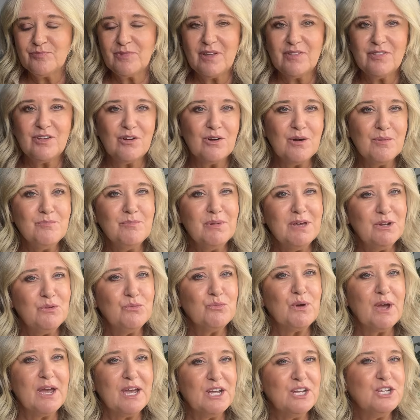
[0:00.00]
they're a
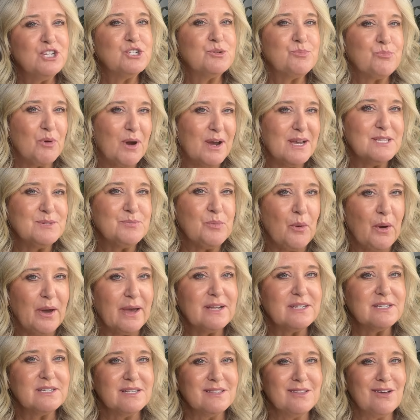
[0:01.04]
mid-range price
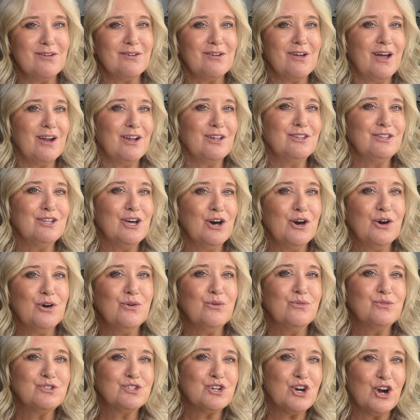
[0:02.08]
point. They're not a
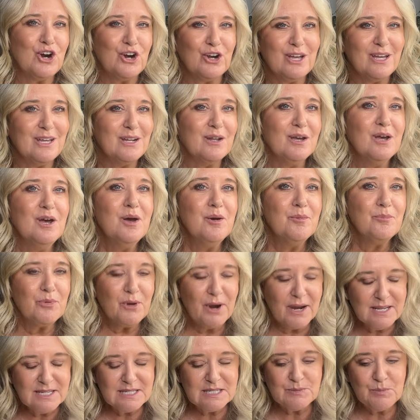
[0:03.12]
low target
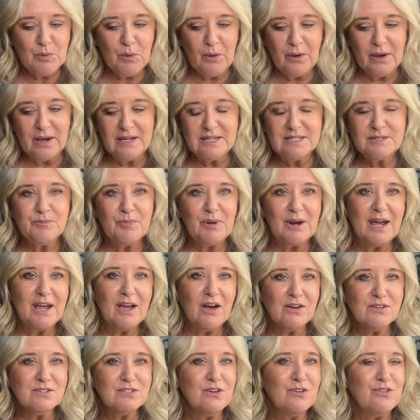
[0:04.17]
price point, but I
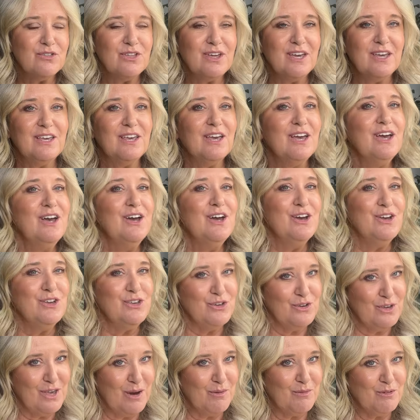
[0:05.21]
also think you
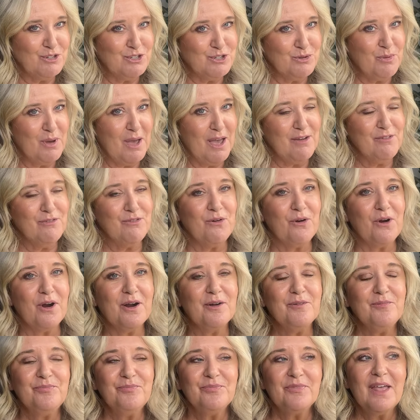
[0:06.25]
get what you pay for.
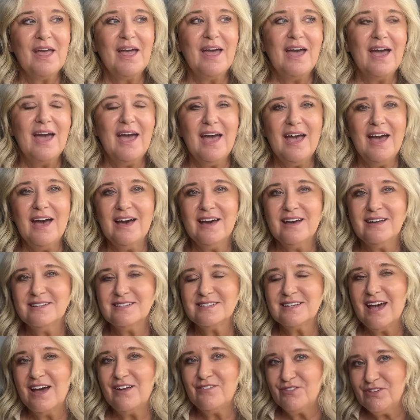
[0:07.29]
And
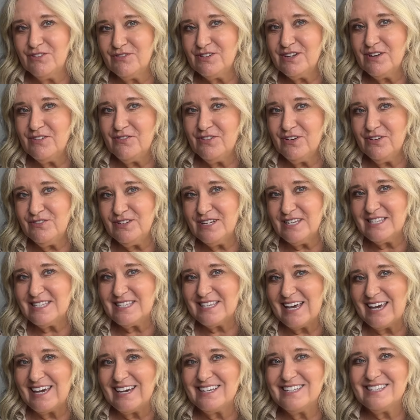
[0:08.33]
at
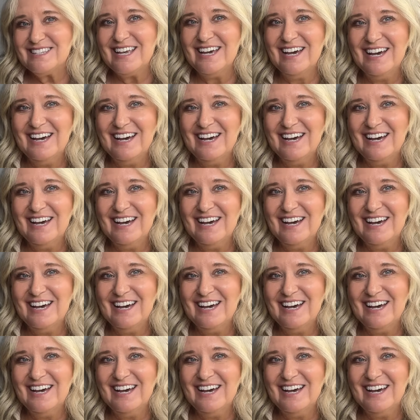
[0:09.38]
56,